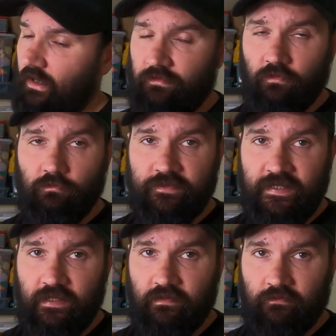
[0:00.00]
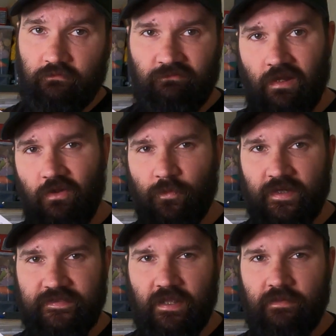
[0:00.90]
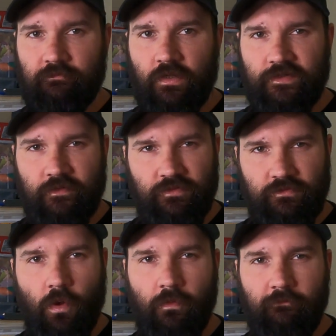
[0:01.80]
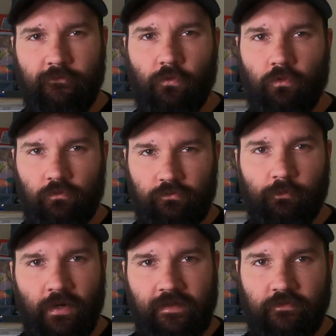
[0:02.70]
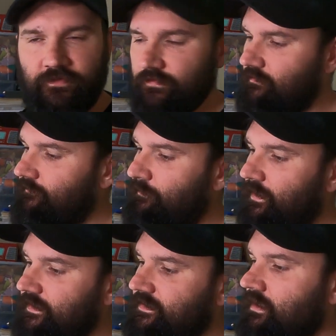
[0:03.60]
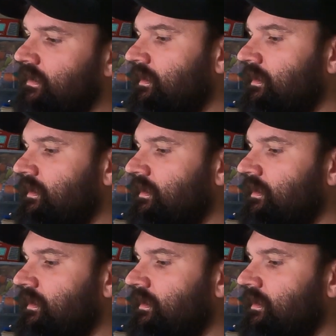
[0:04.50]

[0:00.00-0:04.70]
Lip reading: I thought would take a little bit of time because I was going for the brand new sort of price.